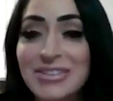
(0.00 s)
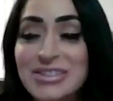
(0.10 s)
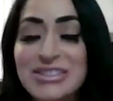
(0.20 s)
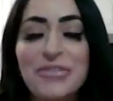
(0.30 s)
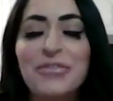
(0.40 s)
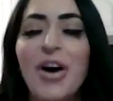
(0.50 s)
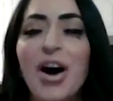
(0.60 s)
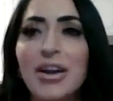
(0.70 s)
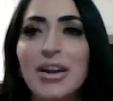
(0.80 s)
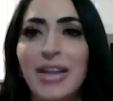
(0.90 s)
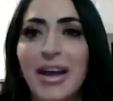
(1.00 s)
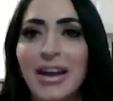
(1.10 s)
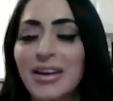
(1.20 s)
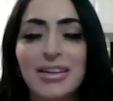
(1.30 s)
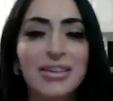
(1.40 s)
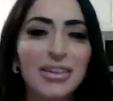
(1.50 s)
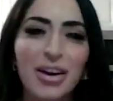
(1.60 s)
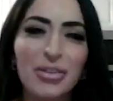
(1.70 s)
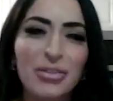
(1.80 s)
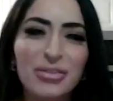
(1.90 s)
just fun and like you
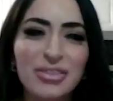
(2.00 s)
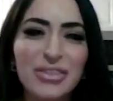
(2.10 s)
know